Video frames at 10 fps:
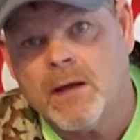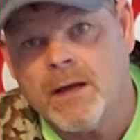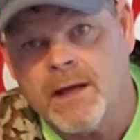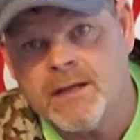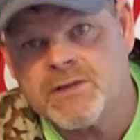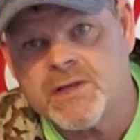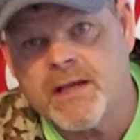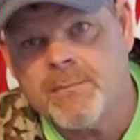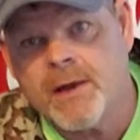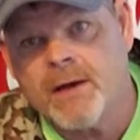and an instant
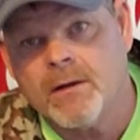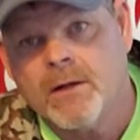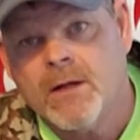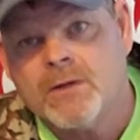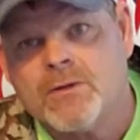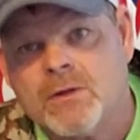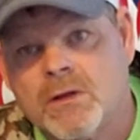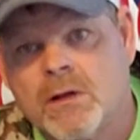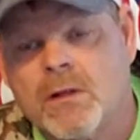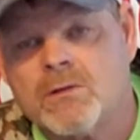email to
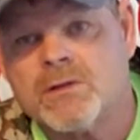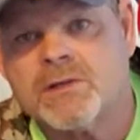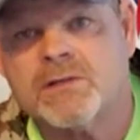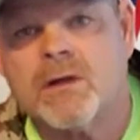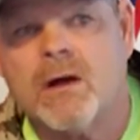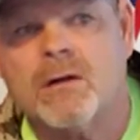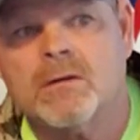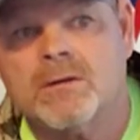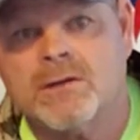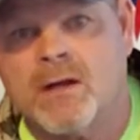the closest
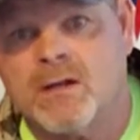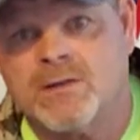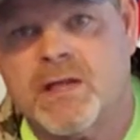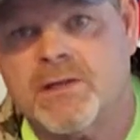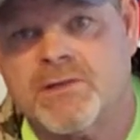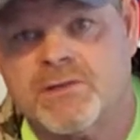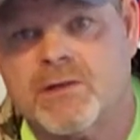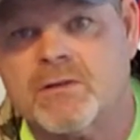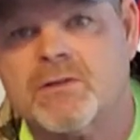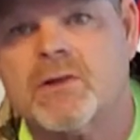SAR station,
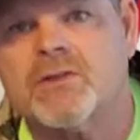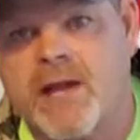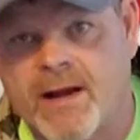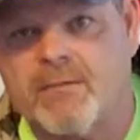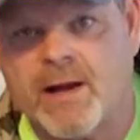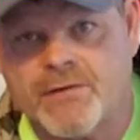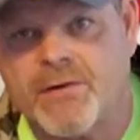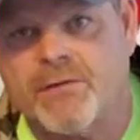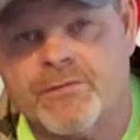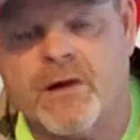search and
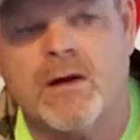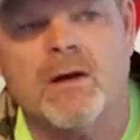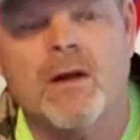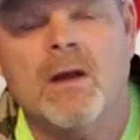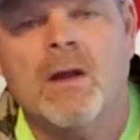rescue SAR,